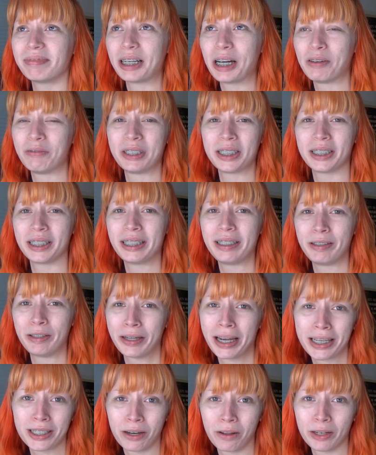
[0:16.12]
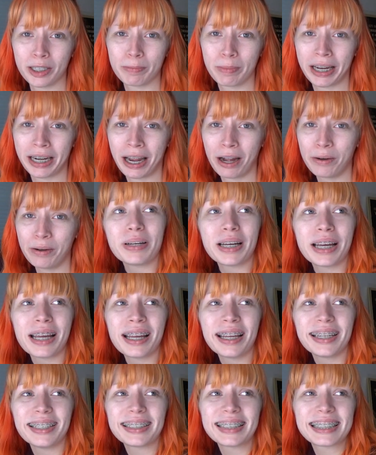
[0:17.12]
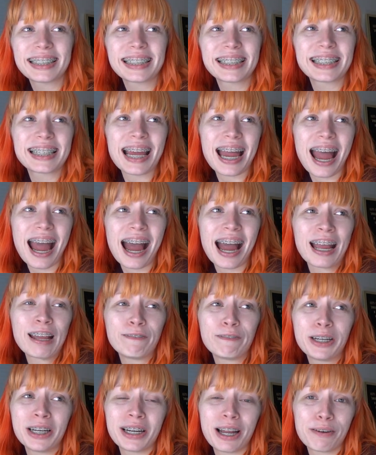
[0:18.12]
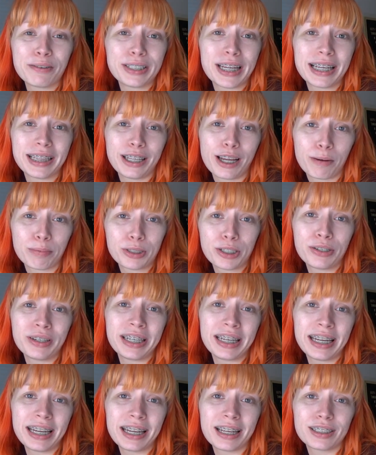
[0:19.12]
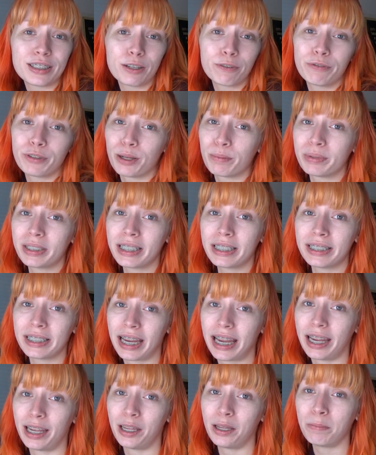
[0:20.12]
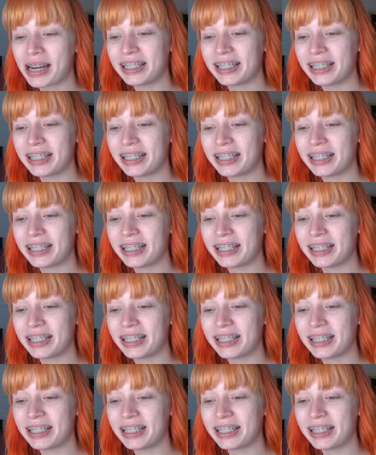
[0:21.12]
Obviously, you guys know this by now, but I figured I would take the opportunity to film today.